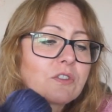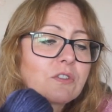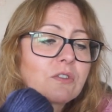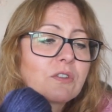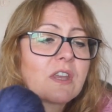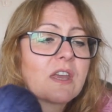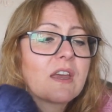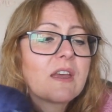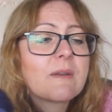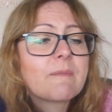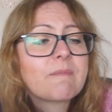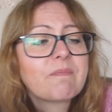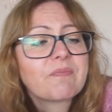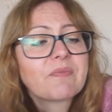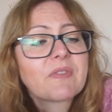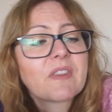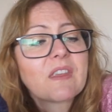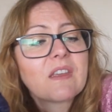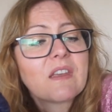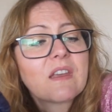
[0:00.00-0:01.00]
So yeah,
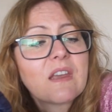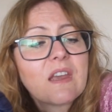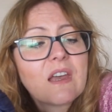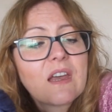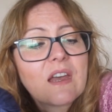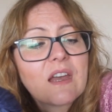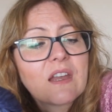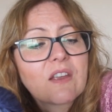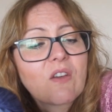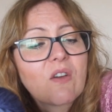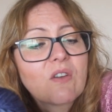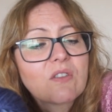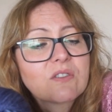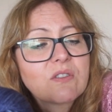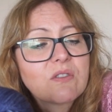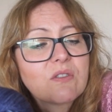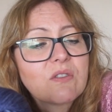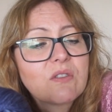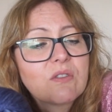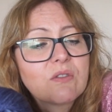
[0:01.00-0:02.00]
I got
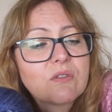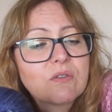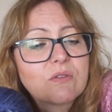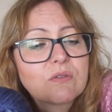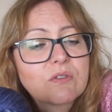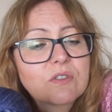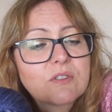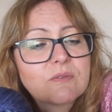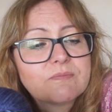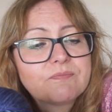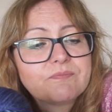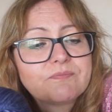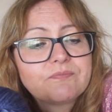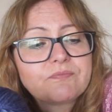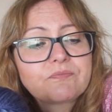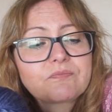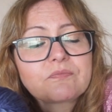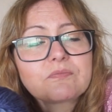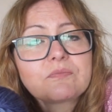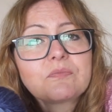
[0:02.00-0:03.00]
those.
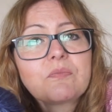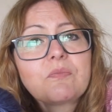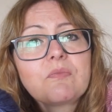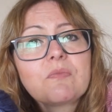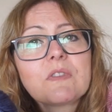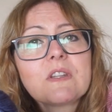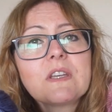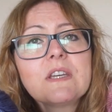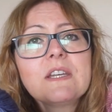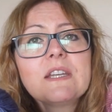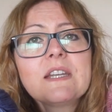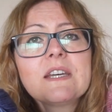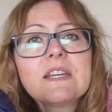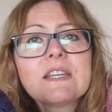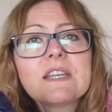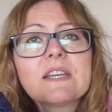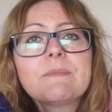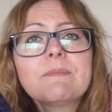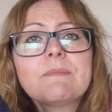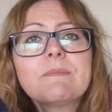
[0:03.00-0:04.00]
And I
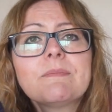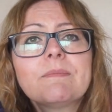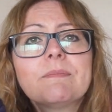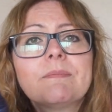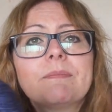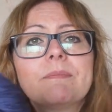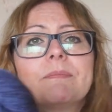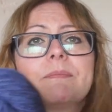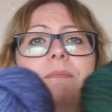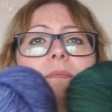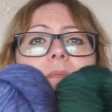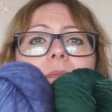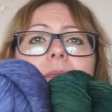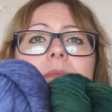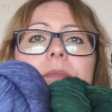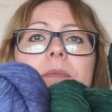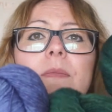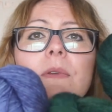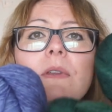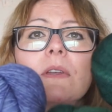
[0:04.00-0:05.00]
am
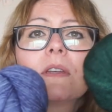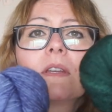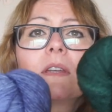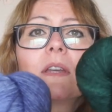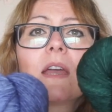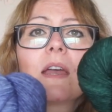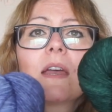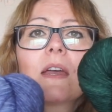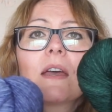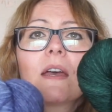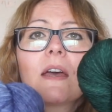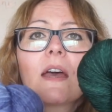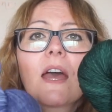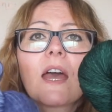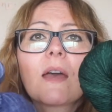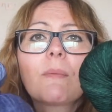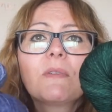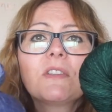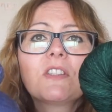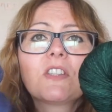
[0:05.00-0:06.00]
a
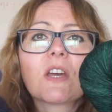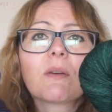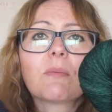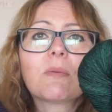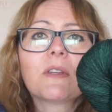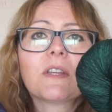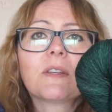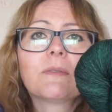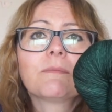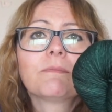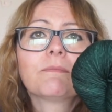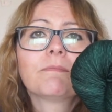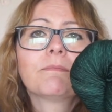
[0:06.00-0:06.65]
happy chappy.